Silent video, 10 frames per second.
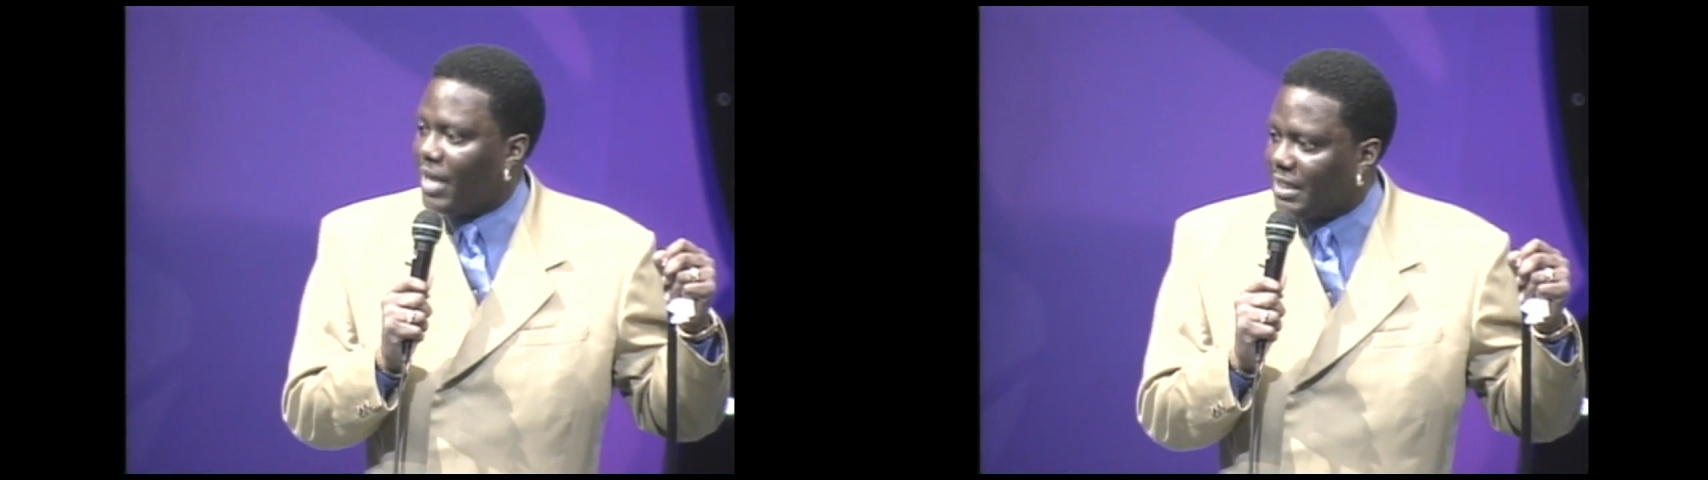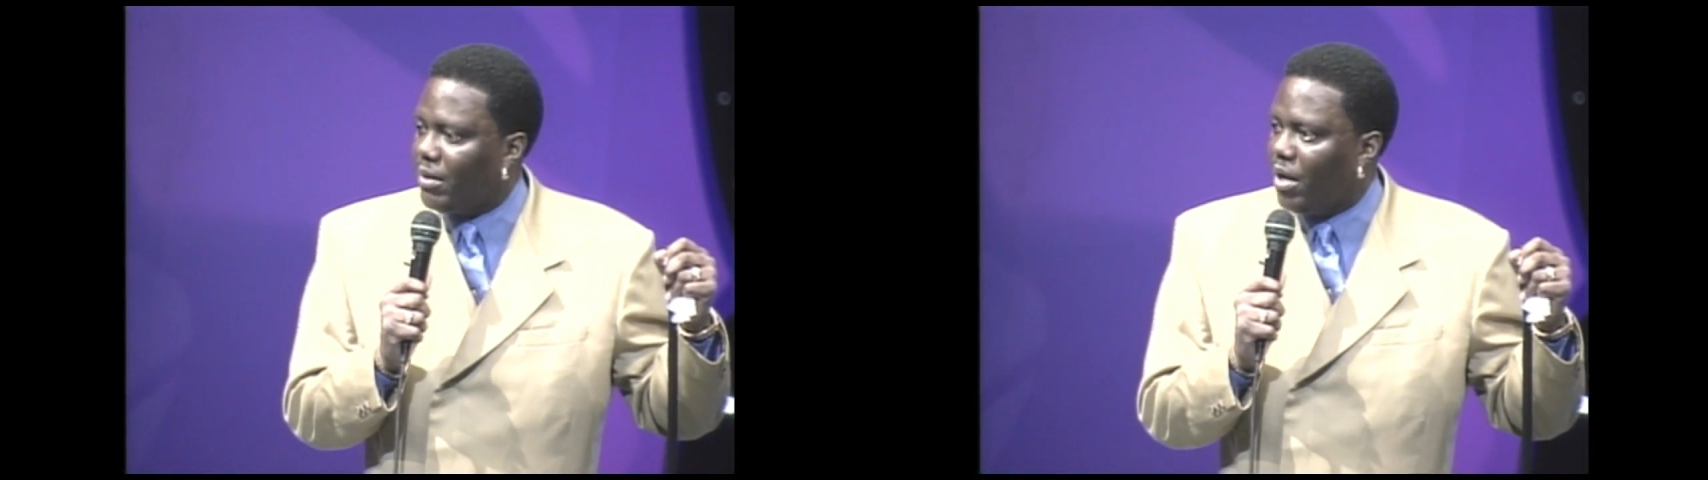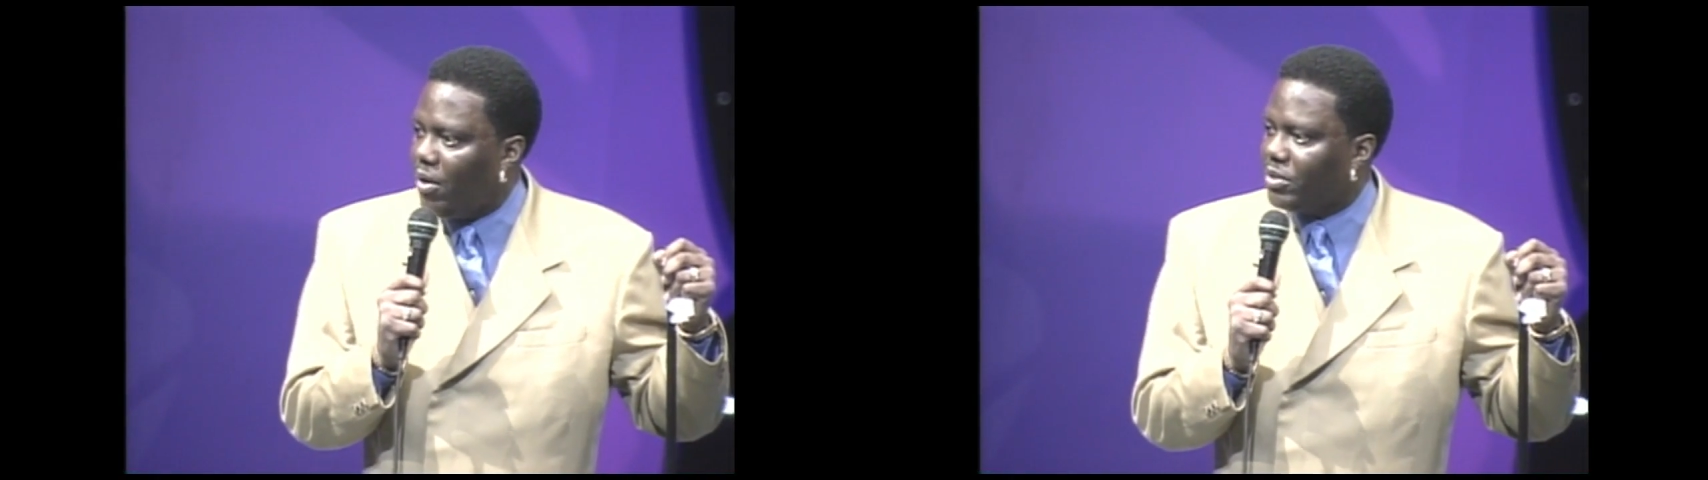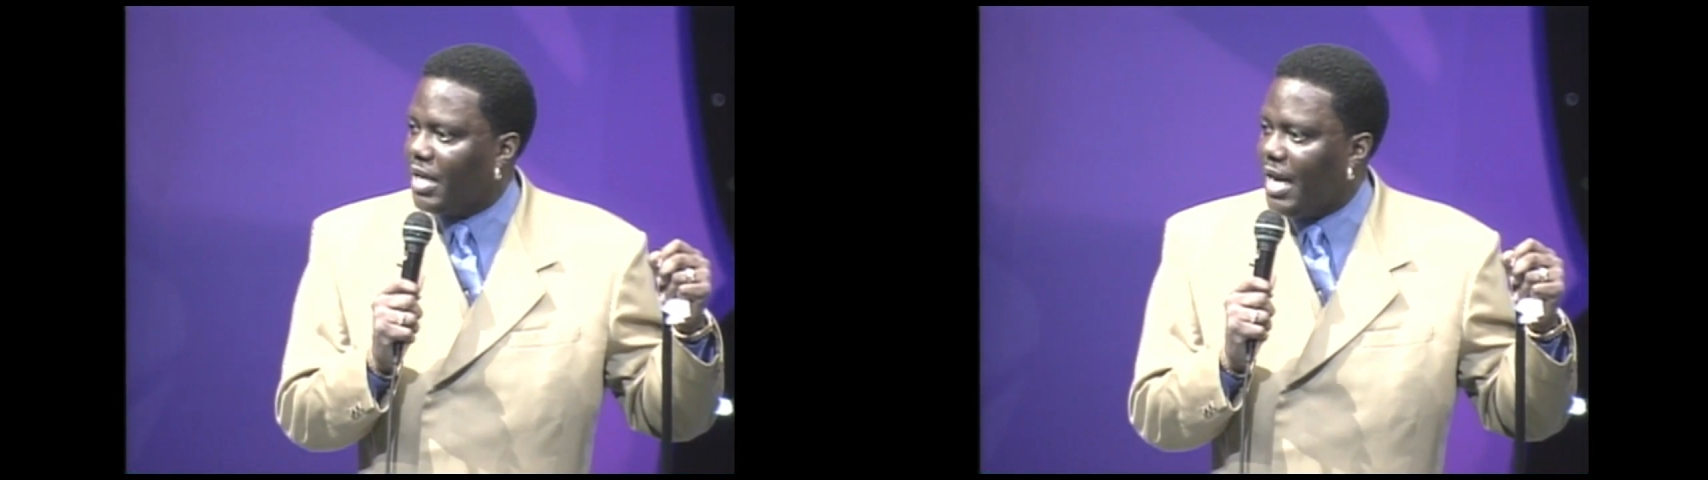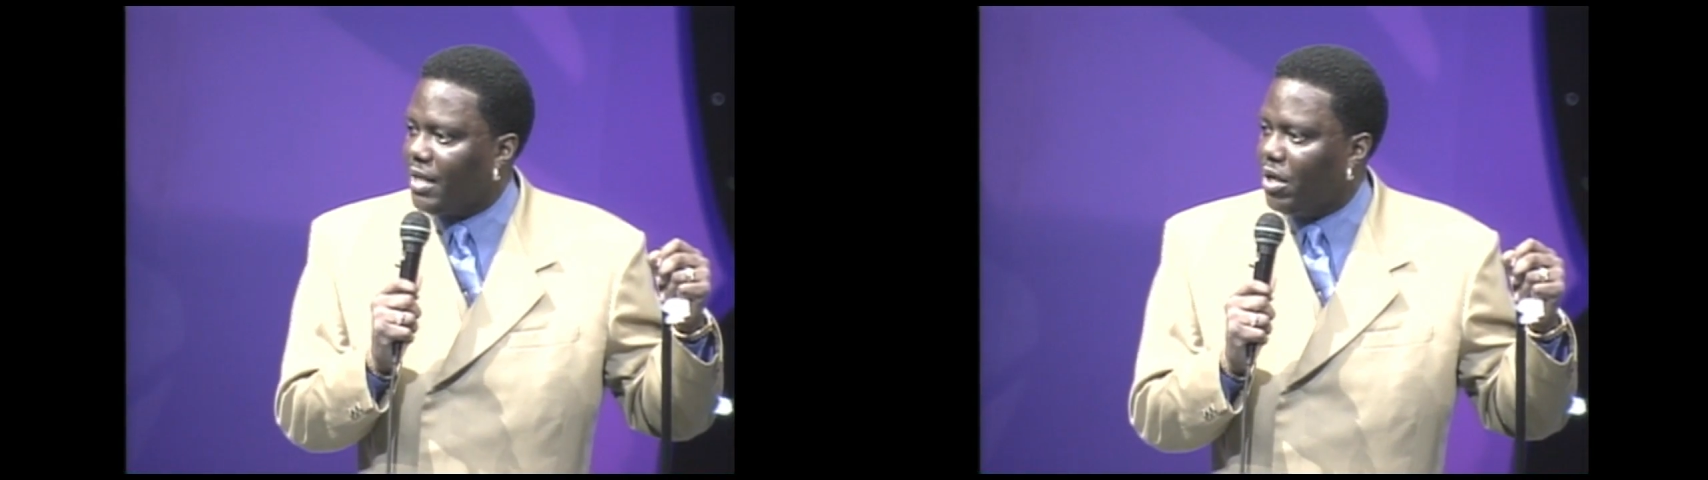got some long
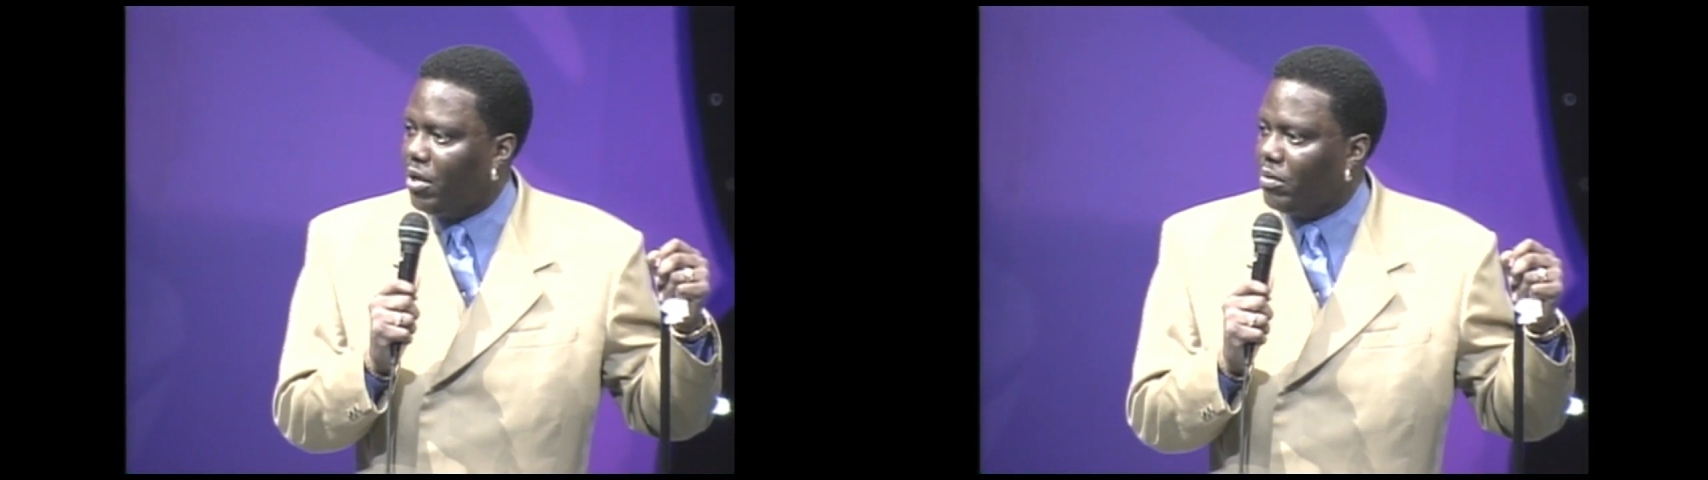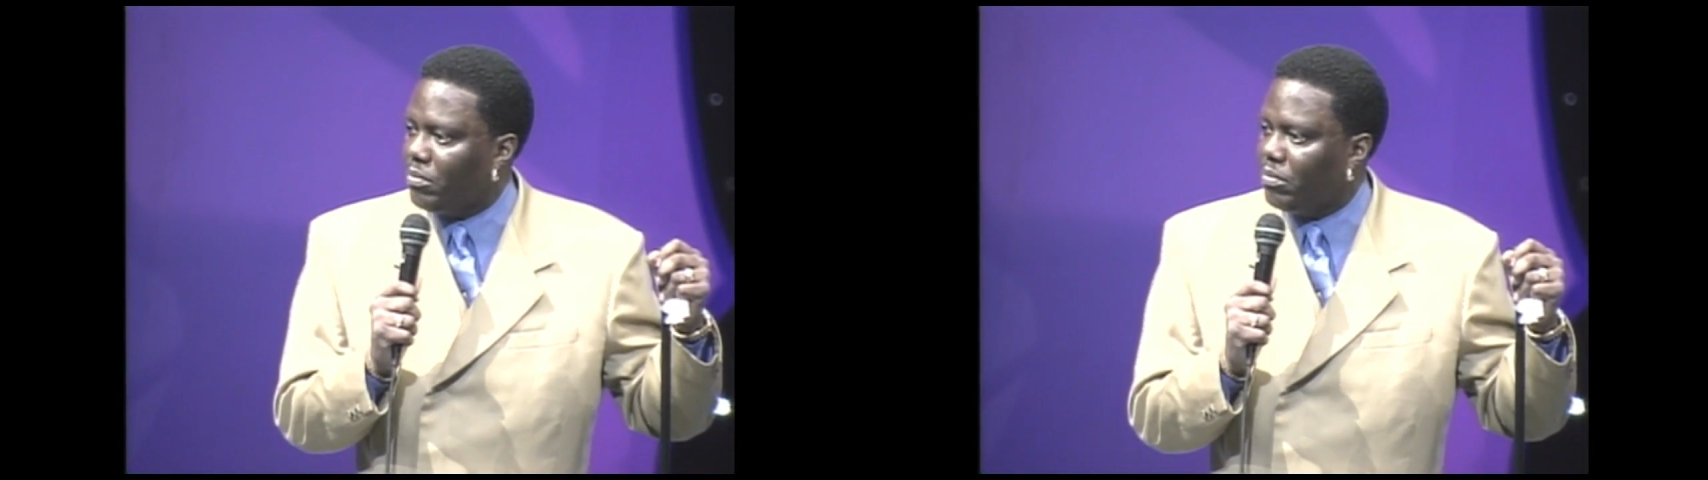johns on.